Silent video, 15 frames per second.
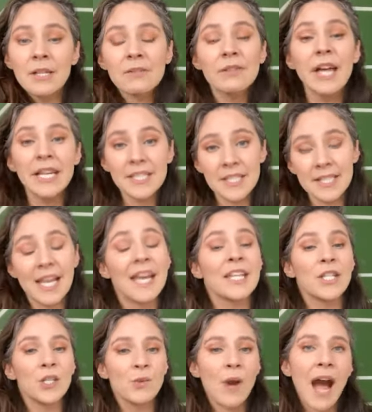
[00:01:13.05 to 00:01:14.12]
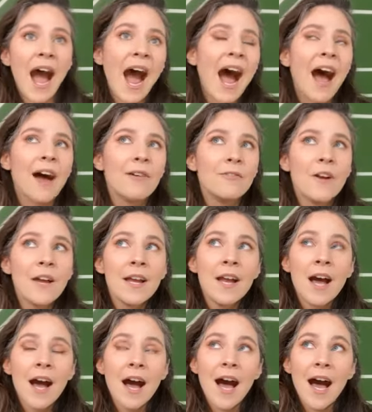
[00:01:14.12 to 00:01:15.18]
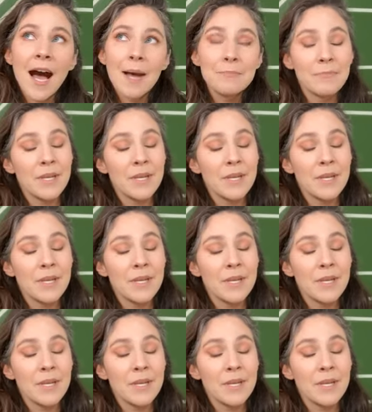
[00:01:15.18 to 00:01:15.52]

Let's say you have uh,